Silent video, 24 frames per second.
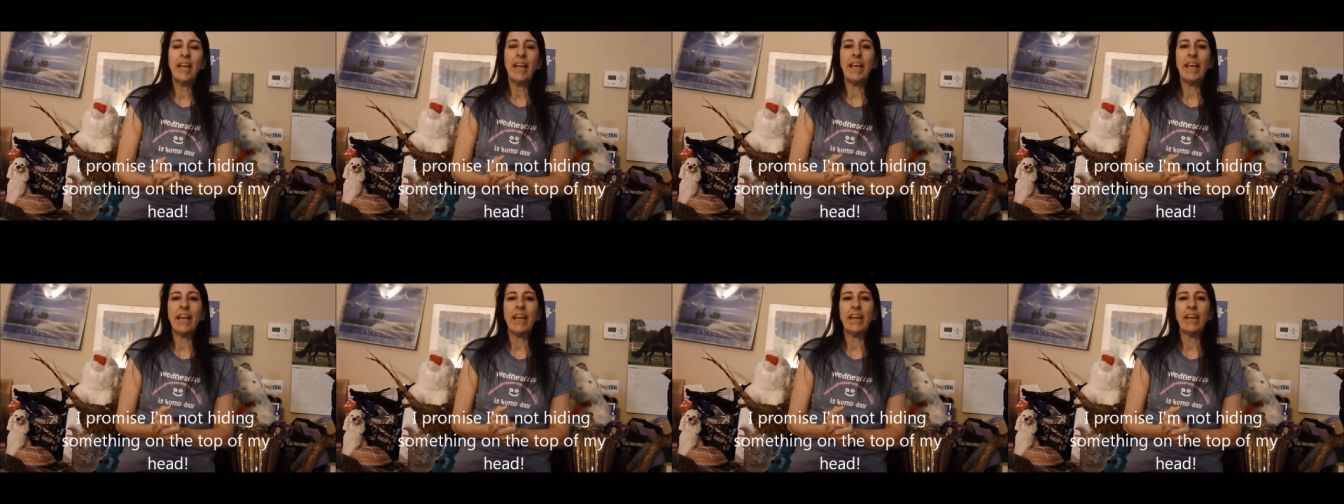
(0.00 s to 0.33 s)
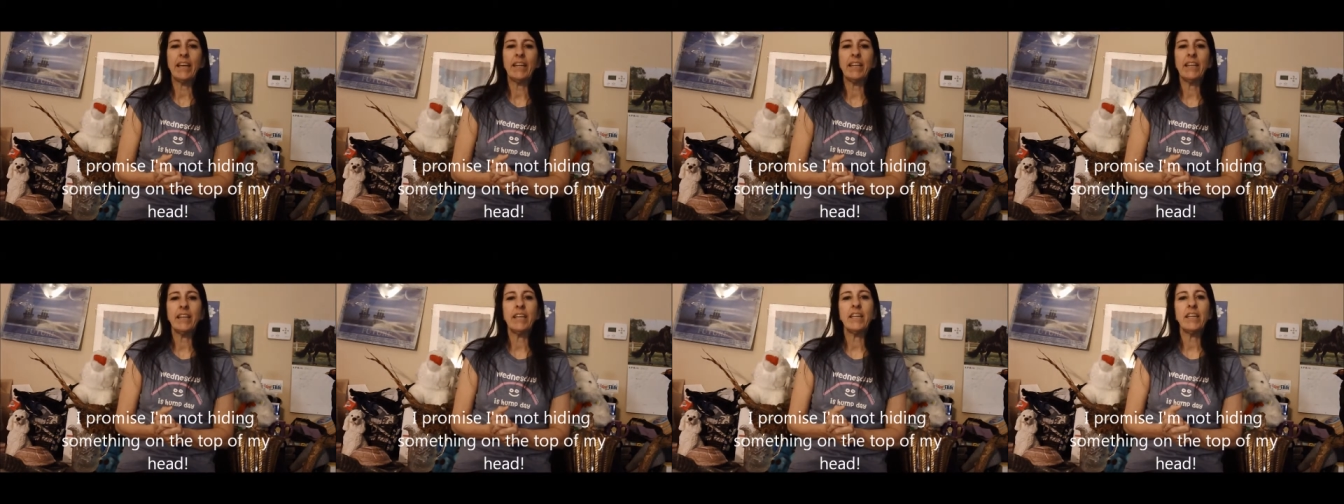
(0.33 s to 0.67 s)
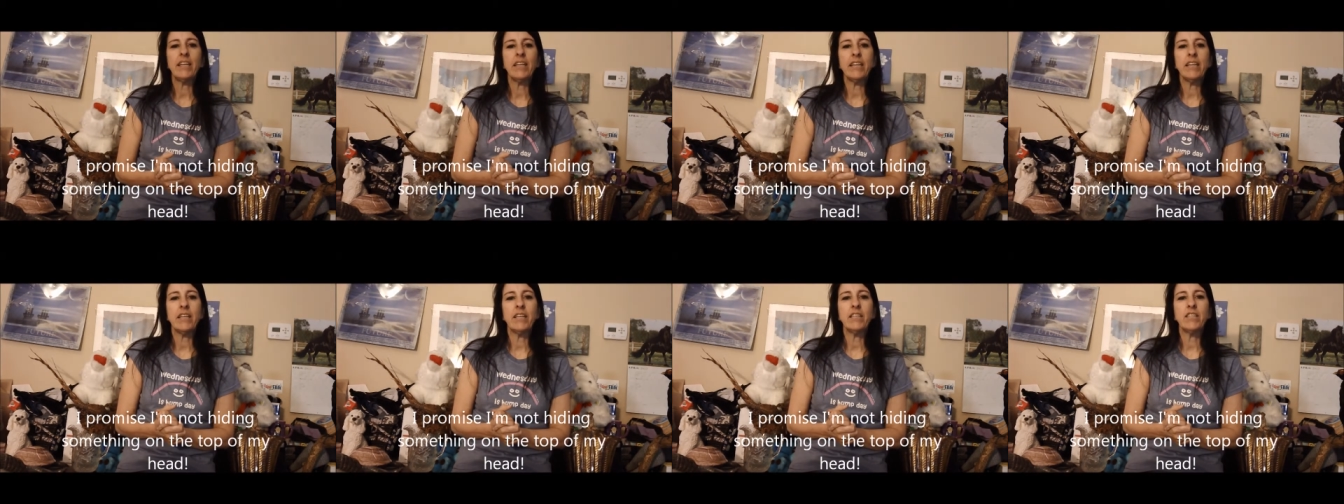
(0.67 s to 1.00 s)
and it
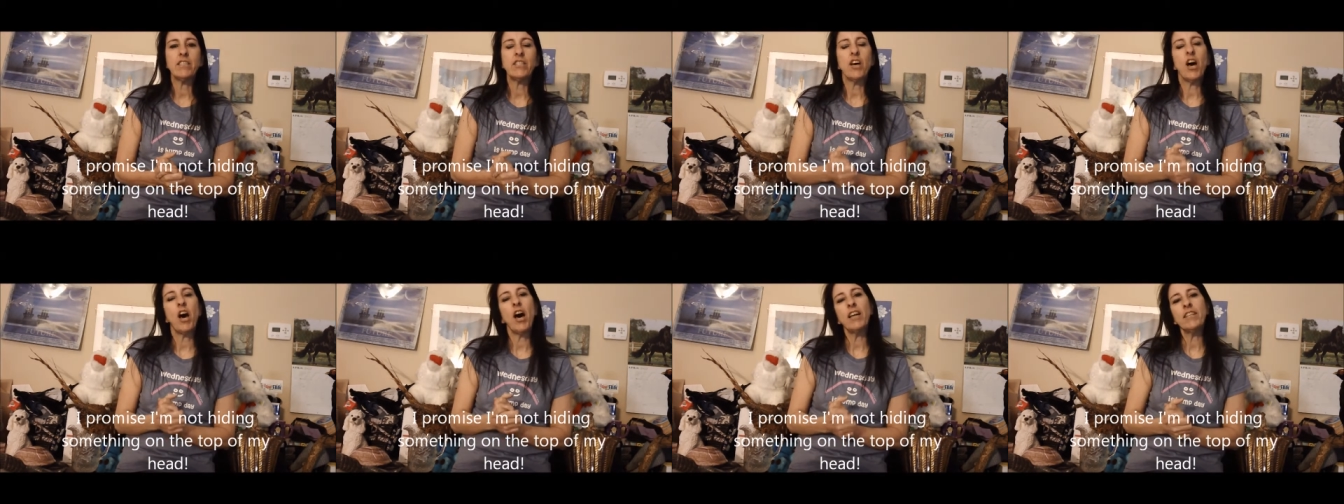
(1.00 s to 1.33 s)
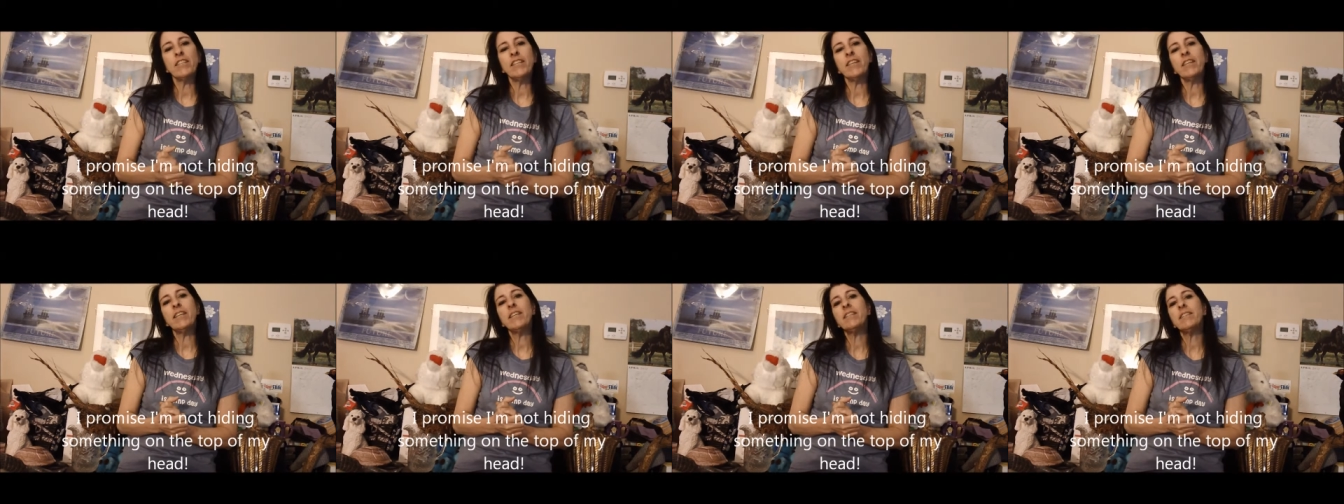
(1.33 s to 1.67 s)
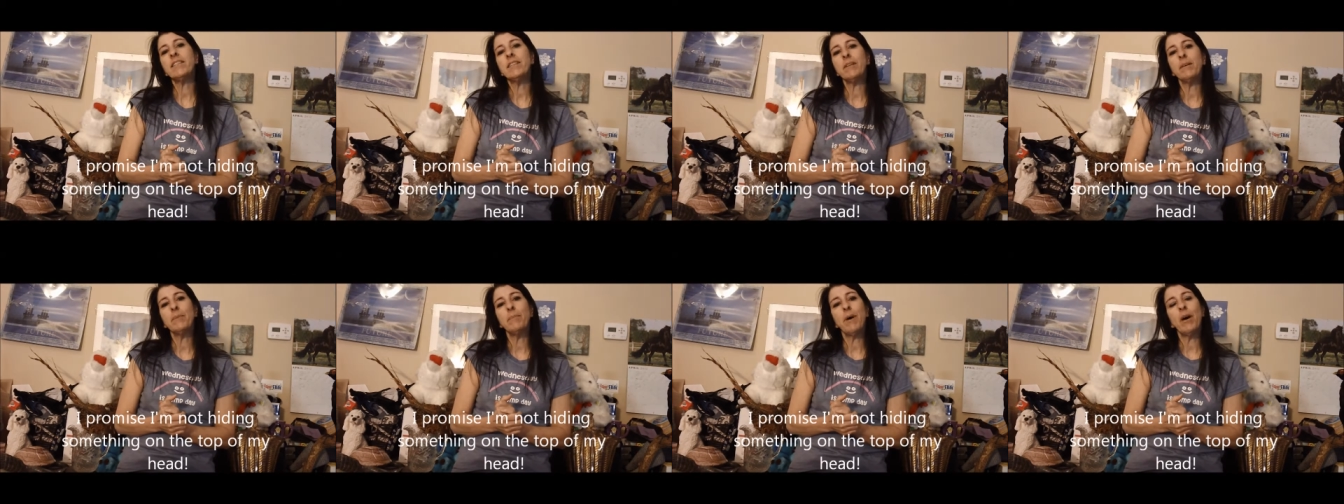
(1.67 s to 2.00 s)
is
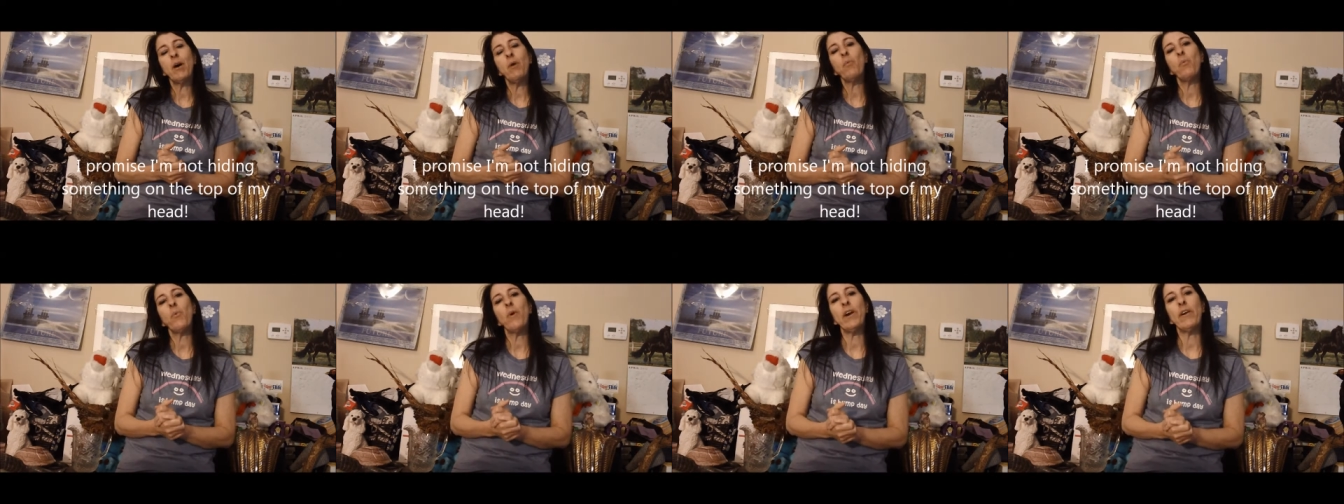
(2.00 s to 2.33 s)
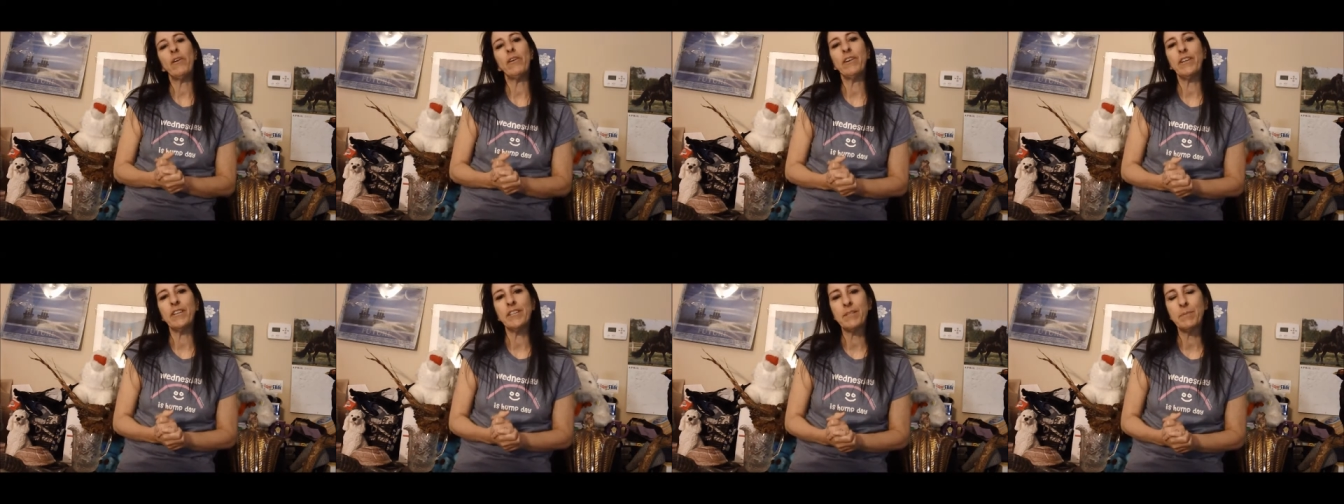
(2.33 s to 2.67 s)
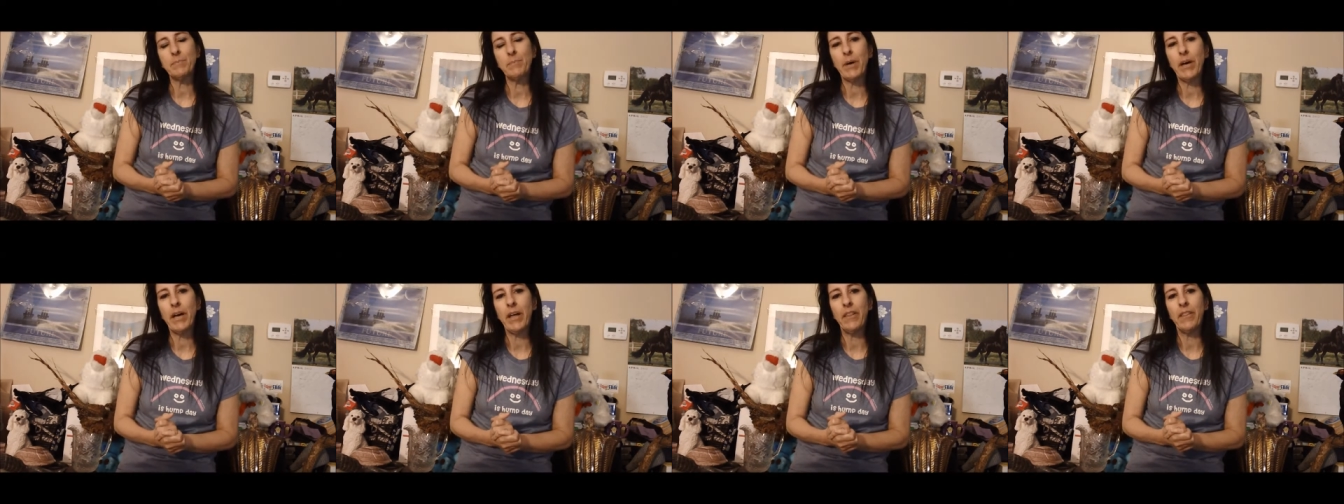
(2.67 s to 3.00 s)
Autism Awareness
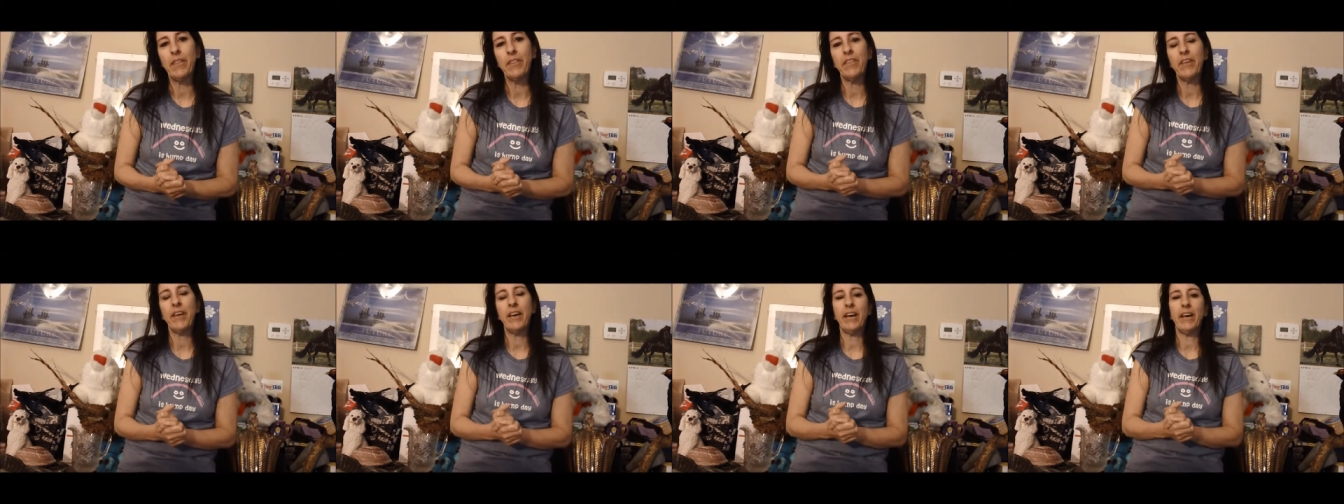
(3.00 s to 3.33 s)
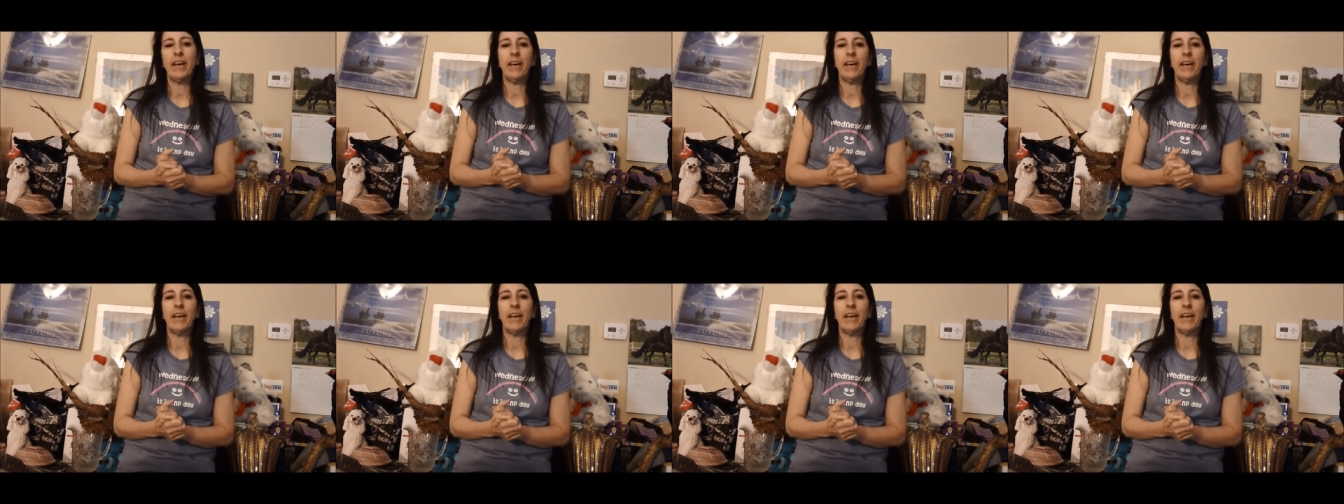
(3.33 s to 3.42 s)
Month.